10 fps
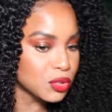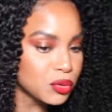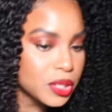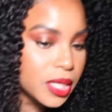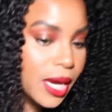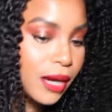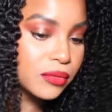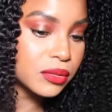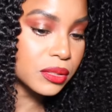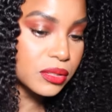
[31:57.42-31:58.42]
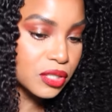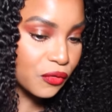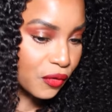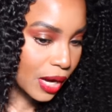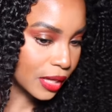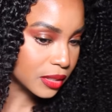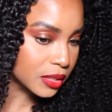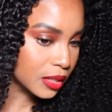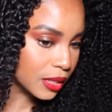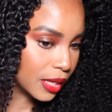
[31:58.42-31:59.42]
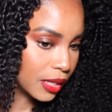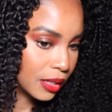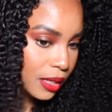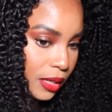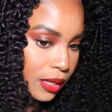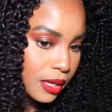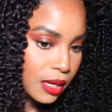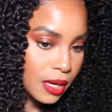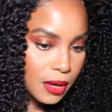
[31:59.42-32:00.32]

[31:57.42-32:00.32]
But you see how defined they can get?